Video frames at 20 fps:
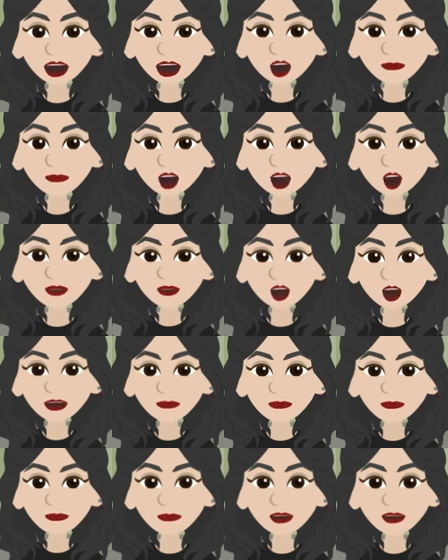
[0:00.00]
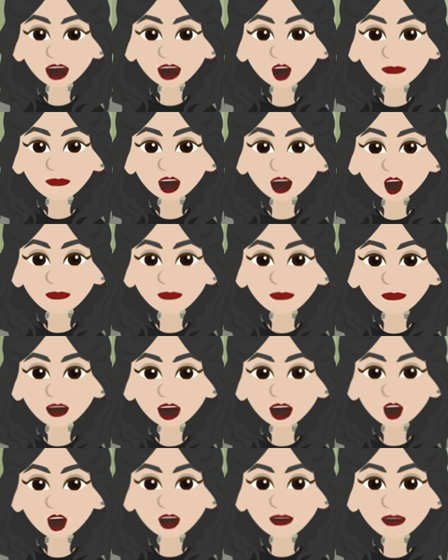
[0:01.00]
and tablets, and apps
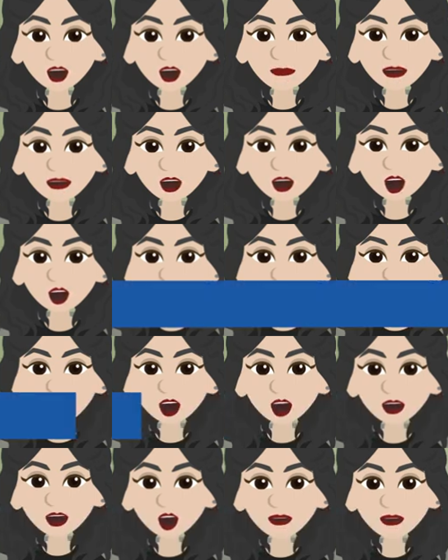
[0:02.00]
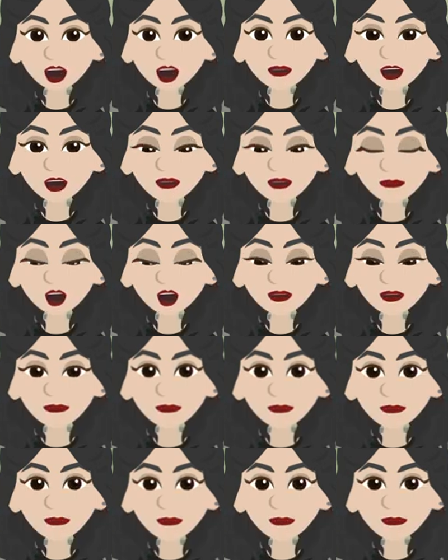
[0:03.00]
available to download on these devices
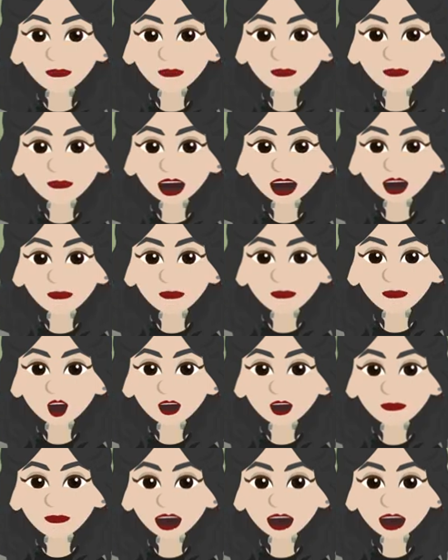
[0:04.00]
can support